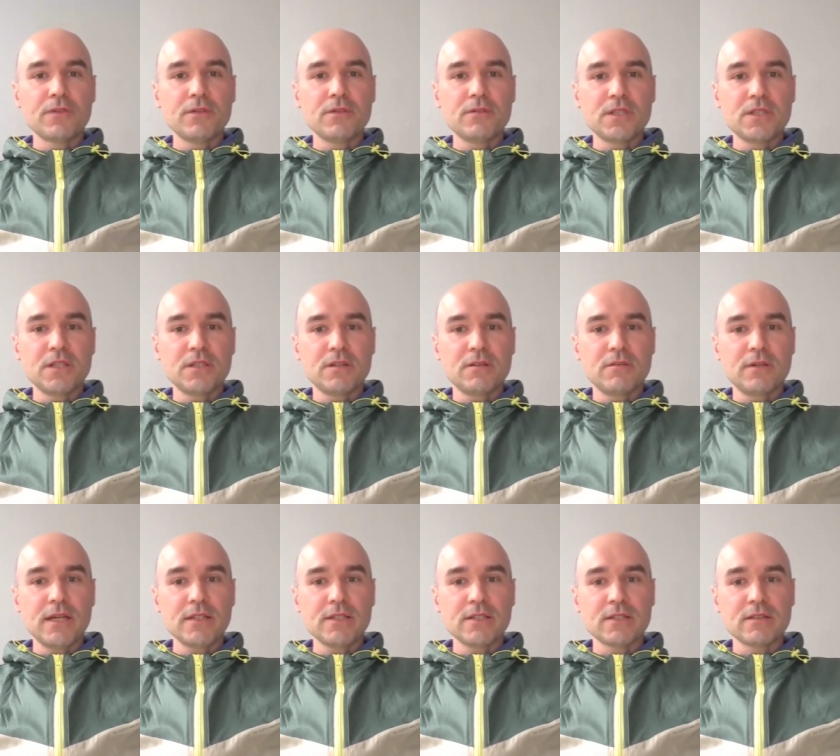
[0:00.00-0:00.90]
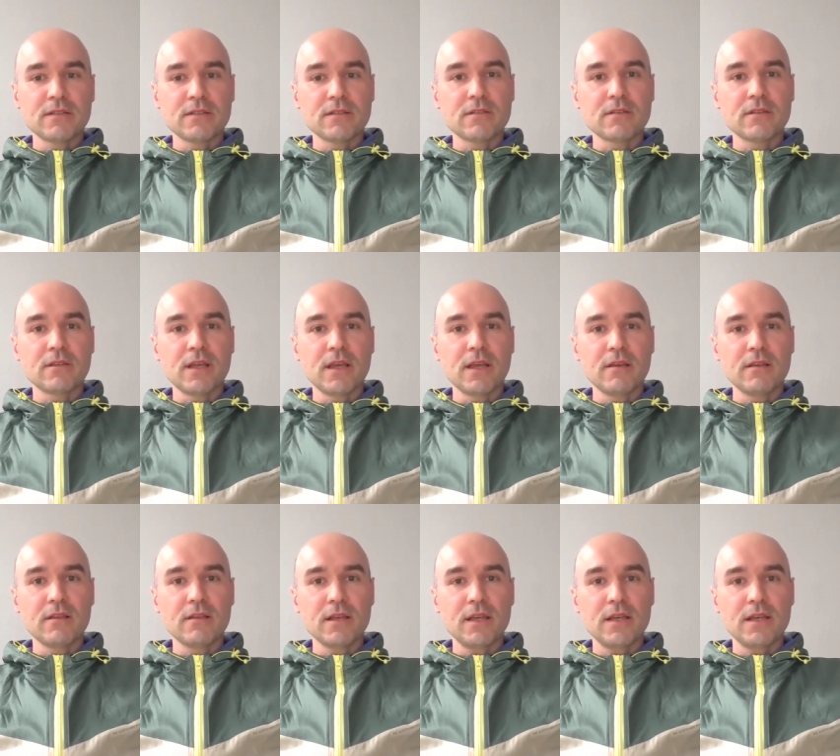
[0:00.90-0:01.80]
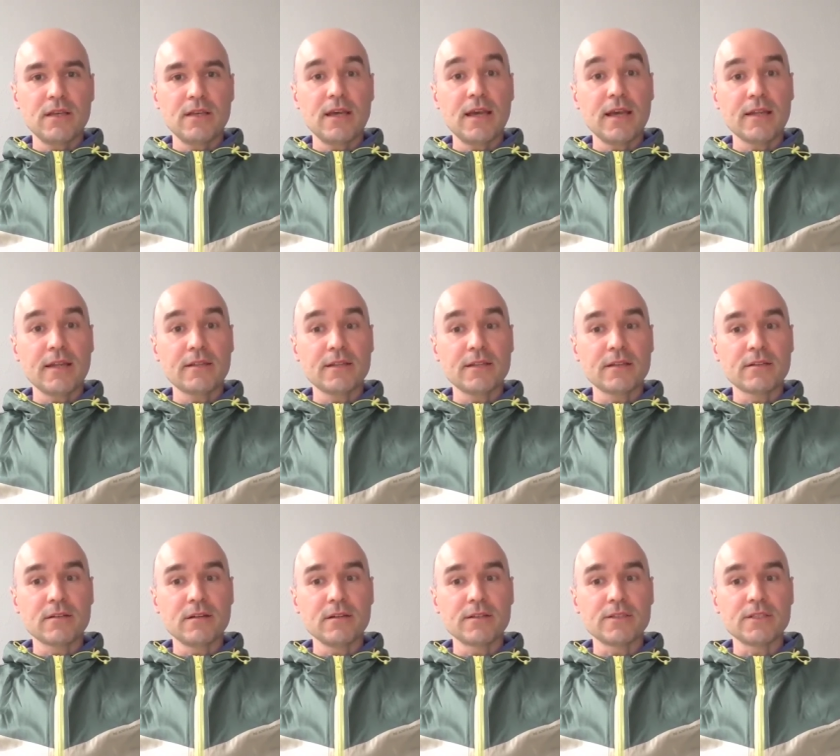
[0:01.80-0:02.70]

of future directions in healthcare and